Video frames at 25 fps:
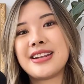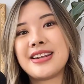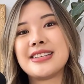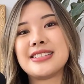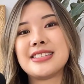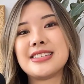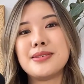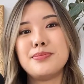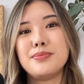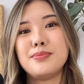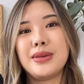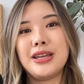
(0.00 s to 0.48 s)
That
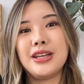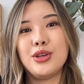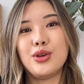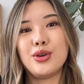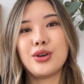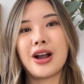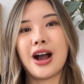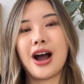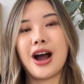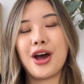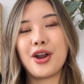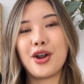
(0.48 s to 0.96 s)
doesn't mean
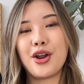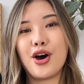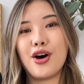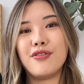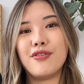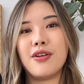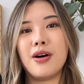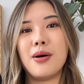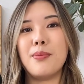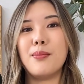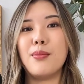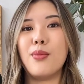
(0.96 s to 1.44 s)
you can't
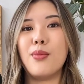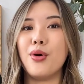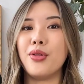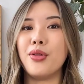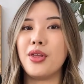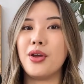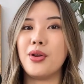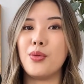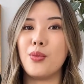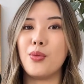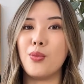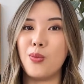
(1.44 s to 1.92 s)
offer more
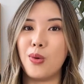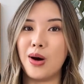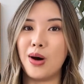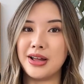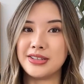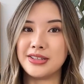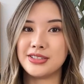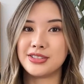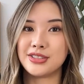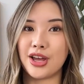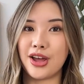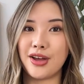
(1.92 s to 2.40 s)
than
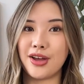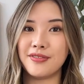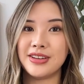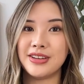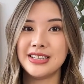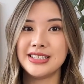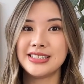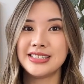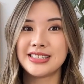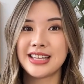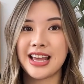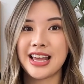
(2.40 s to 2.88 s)
one
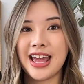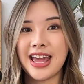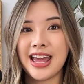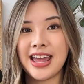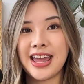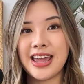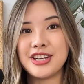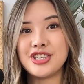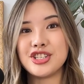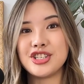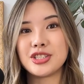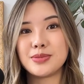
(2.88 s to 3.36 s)
service.
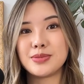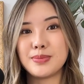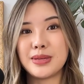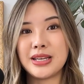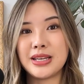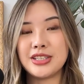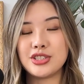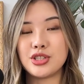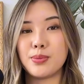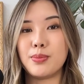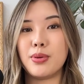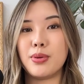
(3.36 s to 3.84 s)
It just
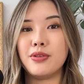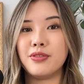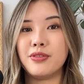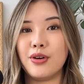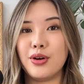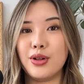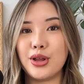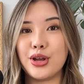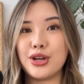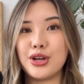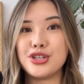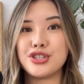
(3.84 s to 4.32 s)
means your
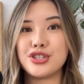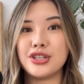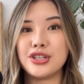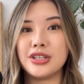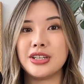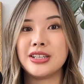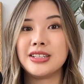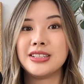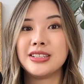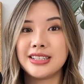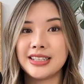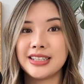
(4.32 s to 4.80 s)
portfolio
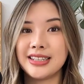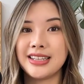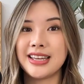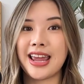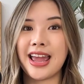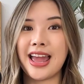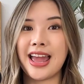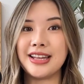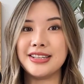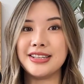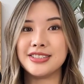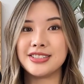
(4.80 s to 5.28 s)
should clearly
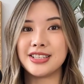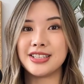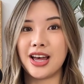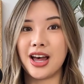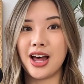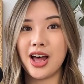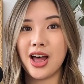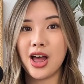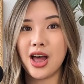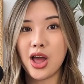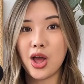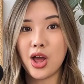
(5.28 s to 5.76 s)

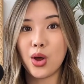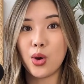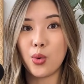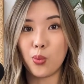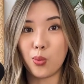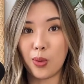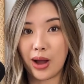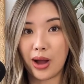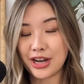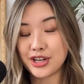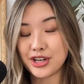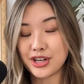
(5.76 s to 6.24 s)
answer,
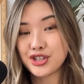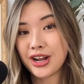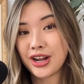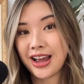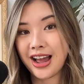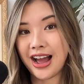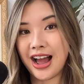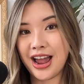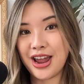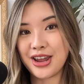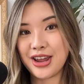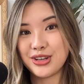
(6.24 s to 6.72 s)
why should I
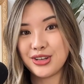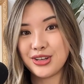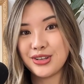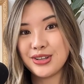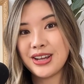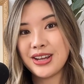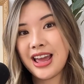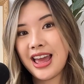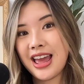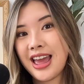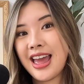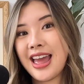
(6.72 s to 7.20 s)
hire
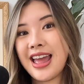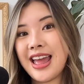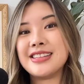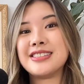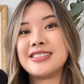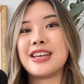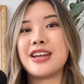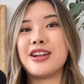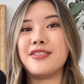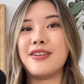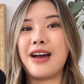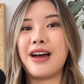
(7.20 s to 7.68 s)
you,
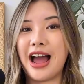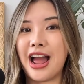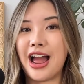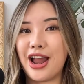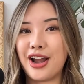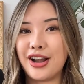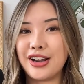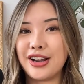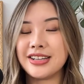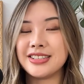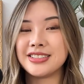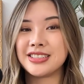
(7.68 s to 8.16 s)
instead of
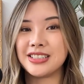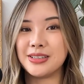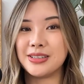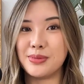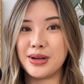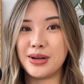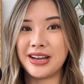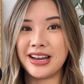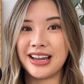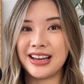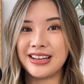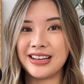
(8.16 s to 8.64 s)
hiring someone